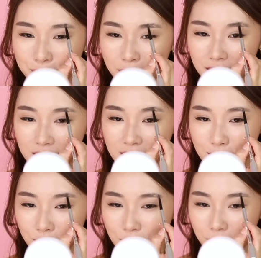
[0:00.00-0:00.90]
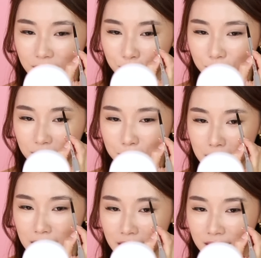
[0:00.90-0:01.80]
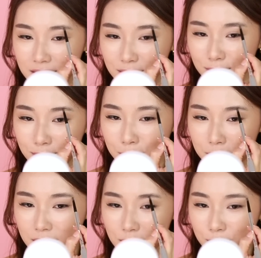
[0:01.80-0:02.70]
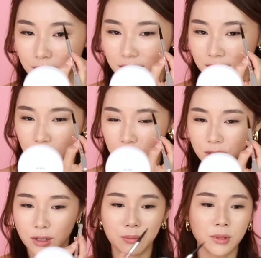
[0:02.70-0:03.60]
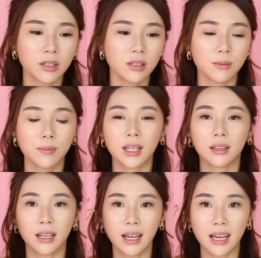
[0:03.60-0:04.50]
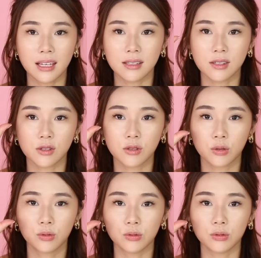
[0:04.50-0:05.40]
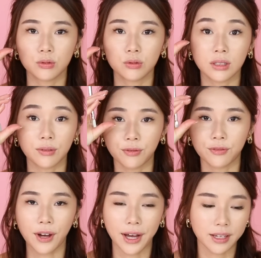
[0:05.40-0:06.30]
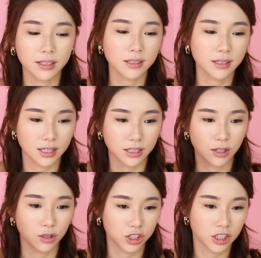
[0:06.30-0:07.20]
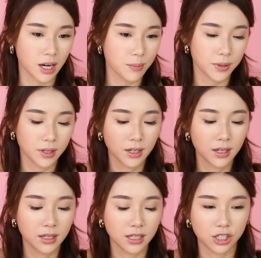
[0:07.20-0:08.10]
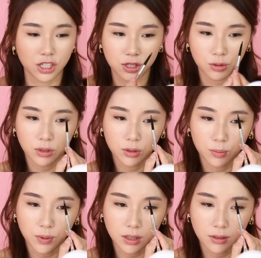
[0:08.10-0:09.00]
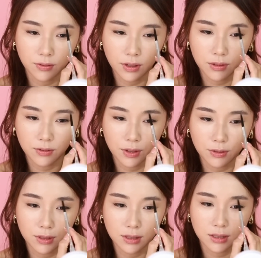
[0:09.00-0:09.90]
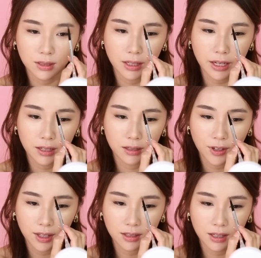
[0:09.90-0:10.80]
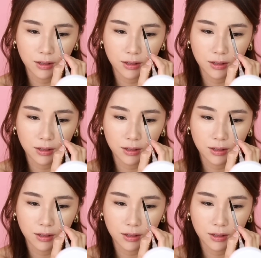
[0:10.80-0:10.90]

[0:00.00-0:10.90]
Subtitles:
But she's only 1 year older than me lah. Maybe that's why. Okay, so I'm not gonna make the ends too defined or sharp. It's just going to be very, very like feathered